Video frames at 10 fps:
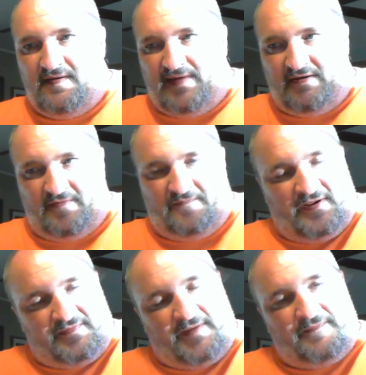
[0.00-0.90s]
Filing
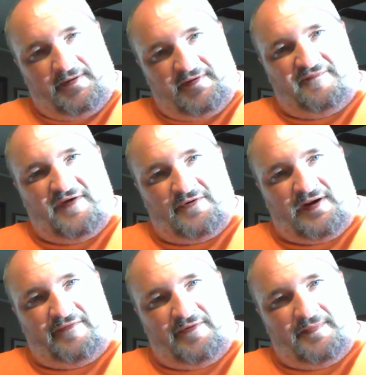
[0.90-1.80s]
a complaint with the federal
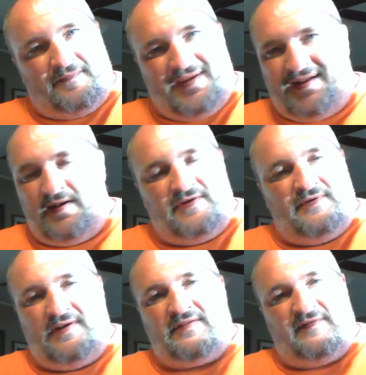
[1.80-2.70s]
government may not do
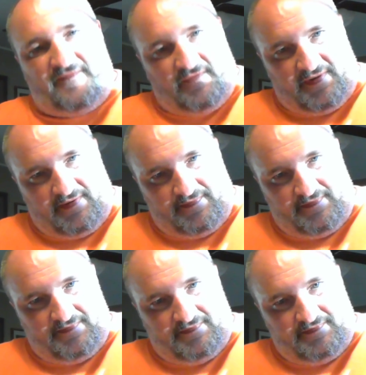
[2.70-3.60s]
nothing for me.
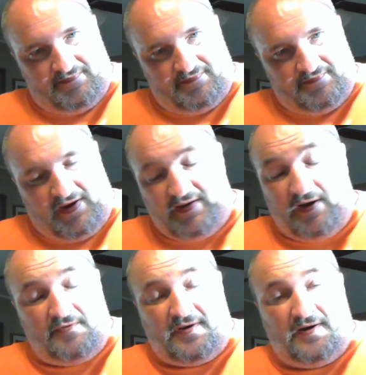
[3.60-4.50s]
And I
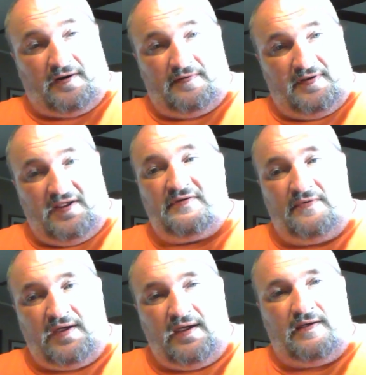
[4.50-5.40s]
don't care. It's
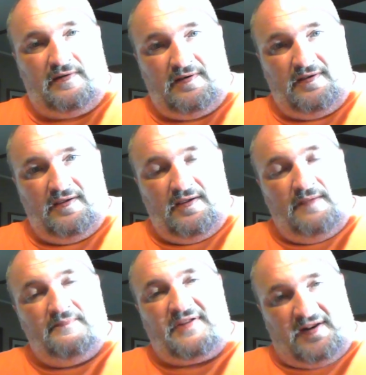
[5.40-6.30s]
okay.
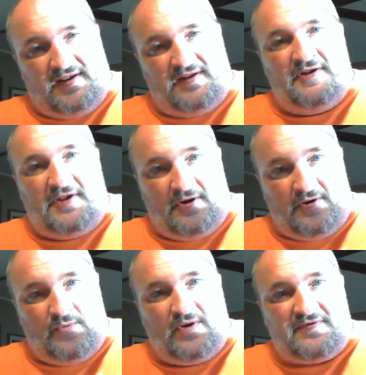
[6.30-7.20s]
But they need to
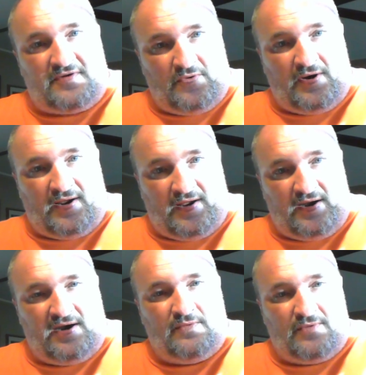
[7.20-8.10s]
know what's going
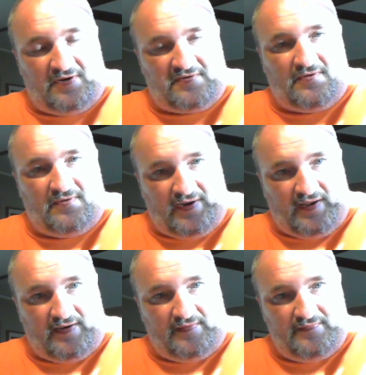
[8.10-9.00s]
on and where it's going
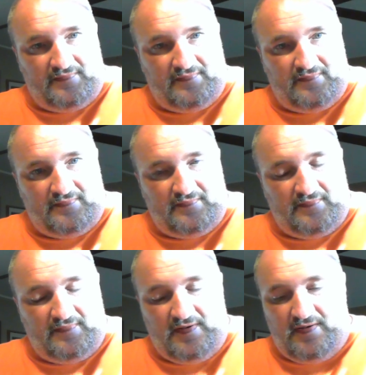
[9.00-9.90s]
on.
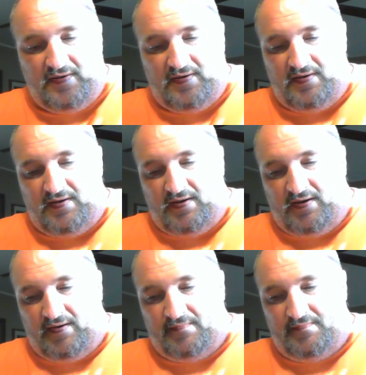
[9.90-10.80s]

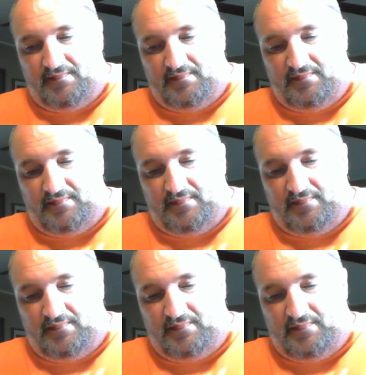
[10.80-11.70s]
Um,
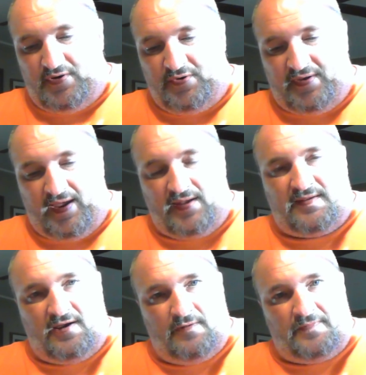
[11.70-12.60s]
you can't
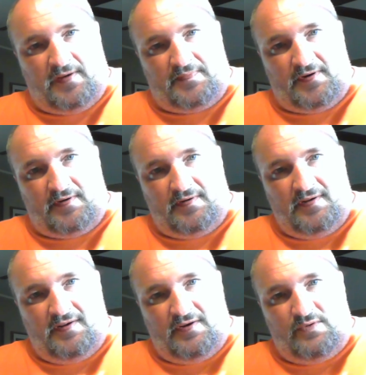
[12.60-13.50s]
tell
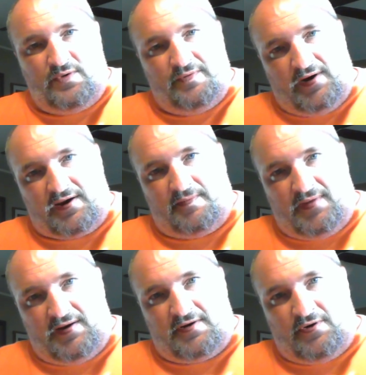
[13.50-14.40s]
people we
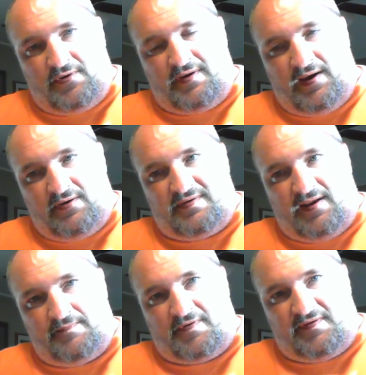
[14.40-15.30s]
recommend to go down
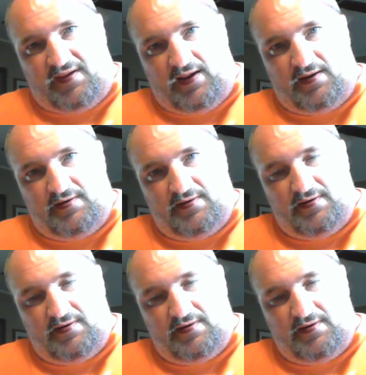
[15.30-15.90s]
10%.